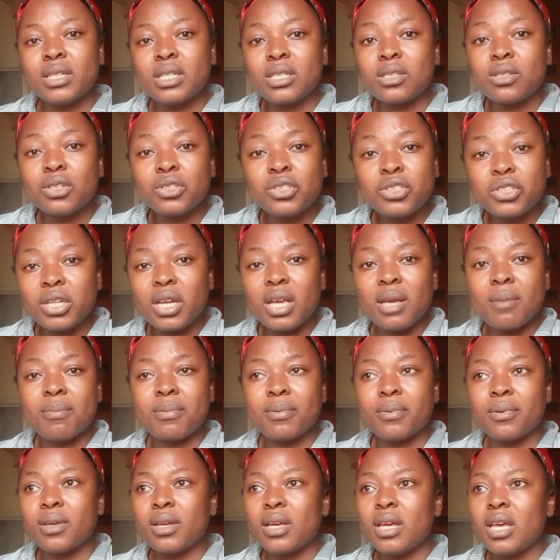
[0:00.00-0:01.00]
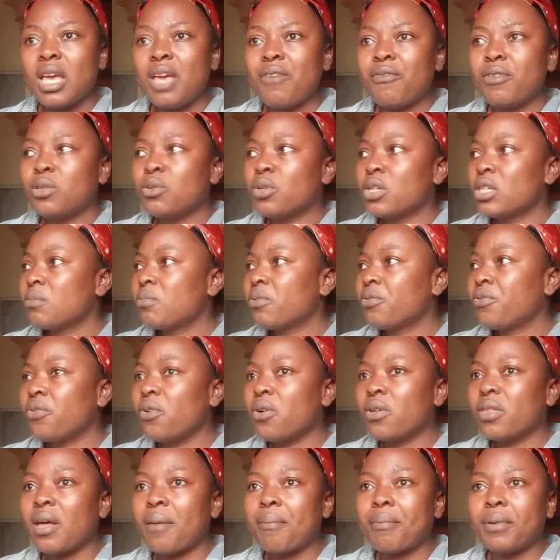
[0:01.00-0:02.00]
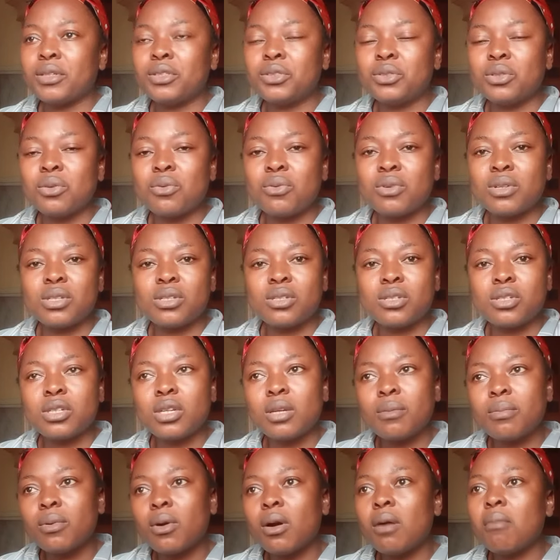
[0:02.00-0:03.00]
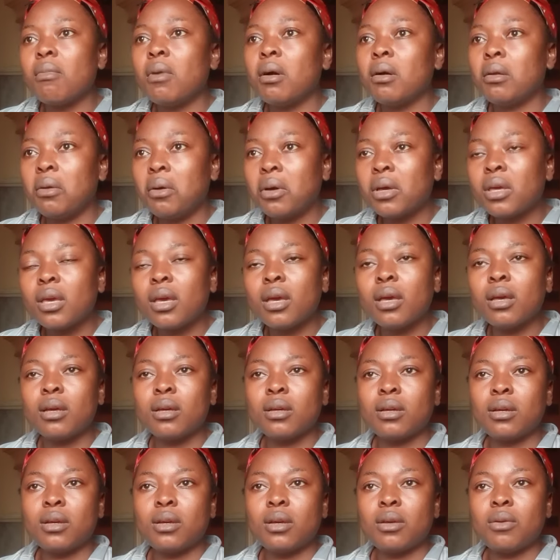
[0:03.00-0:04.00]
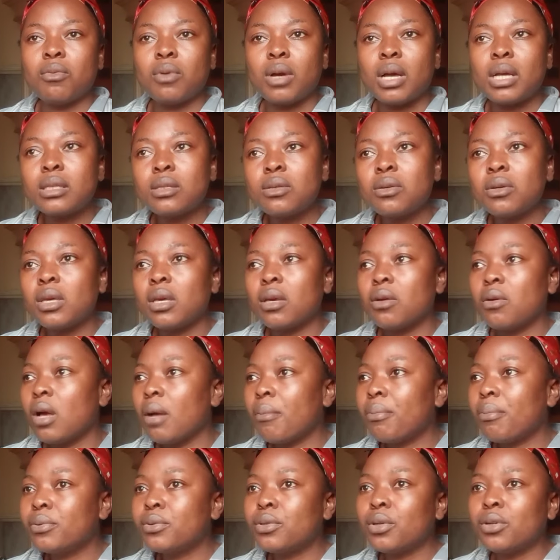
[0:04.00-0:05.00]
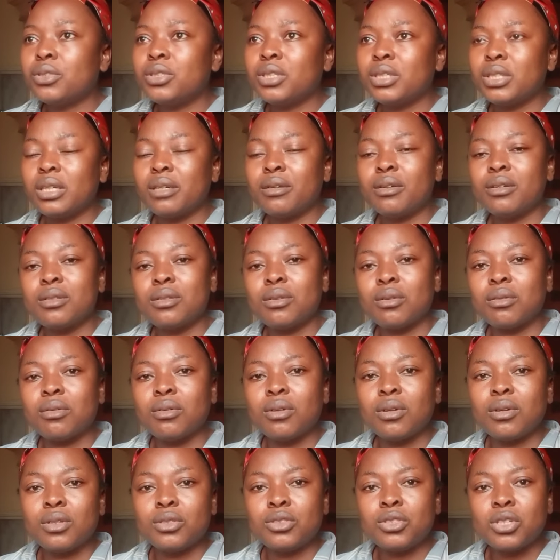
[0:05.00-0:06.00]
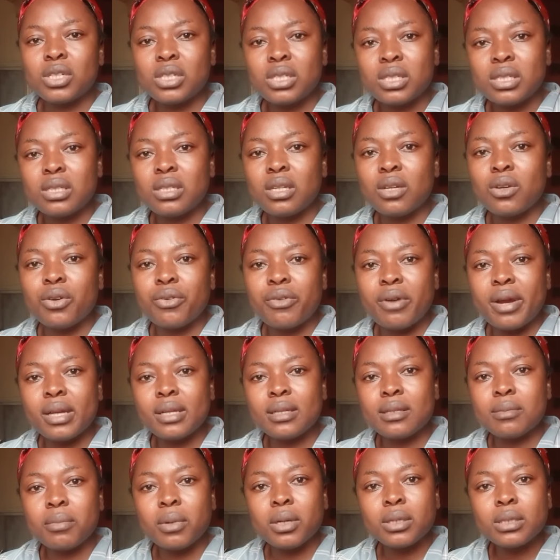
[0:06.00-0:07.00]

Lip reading: It's not cheap. If it was before that, petrol was cheap. Okay, you can say okay, go and put on generator. Just stay alright.